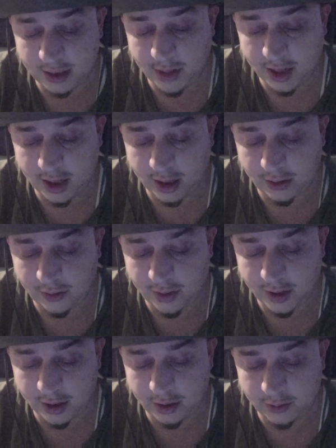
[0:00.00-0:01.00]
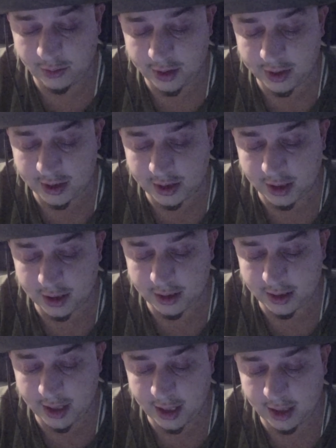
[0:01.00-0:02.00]
making 300 plus
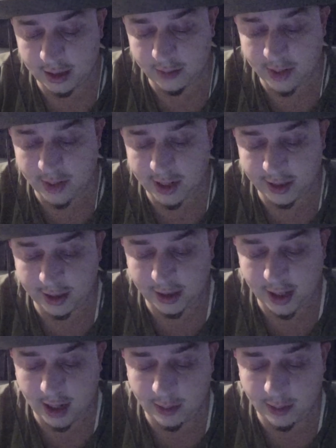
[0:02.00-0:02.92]
guns daily, mainly